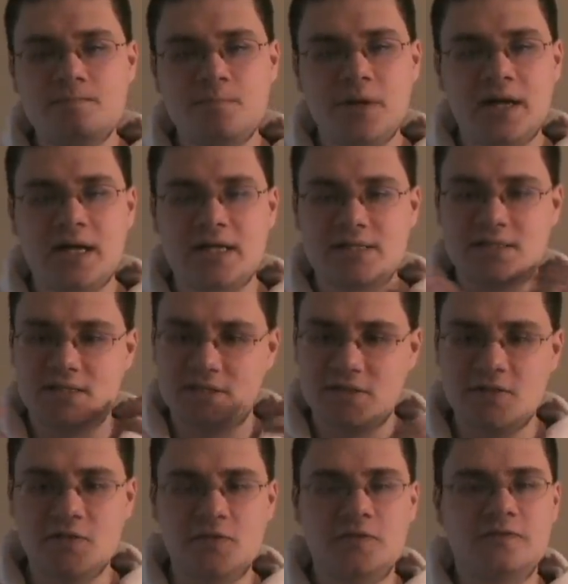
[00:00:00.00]
but I
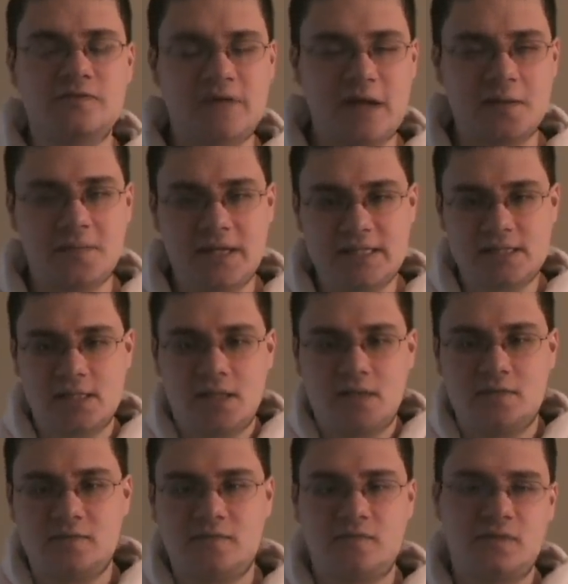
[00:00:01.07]
soon found
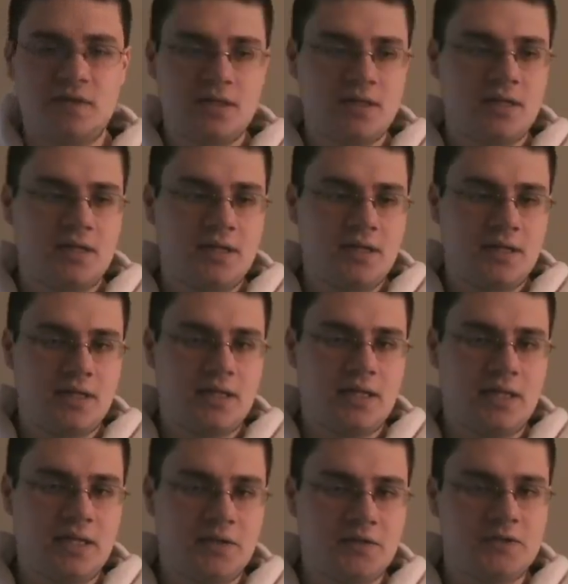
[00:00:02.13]
myself
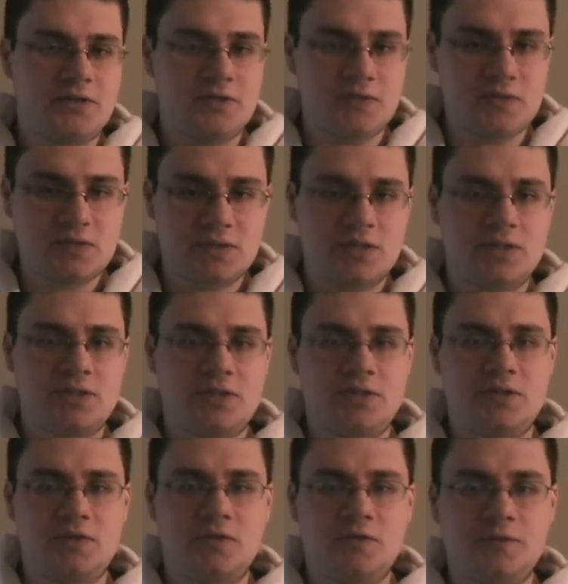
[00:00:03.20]
introduced
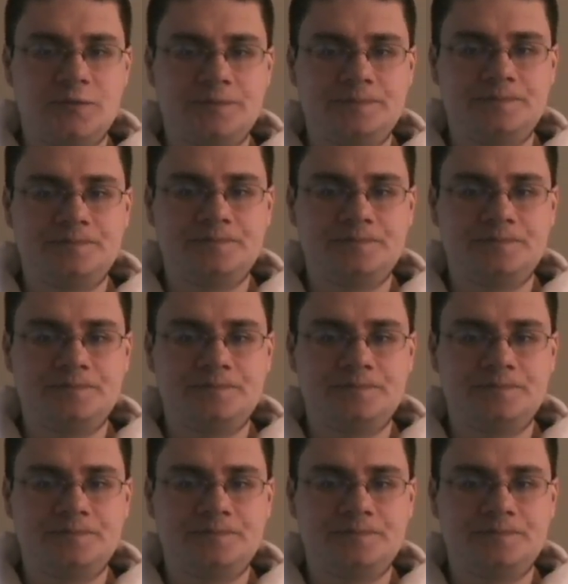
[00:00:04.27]
to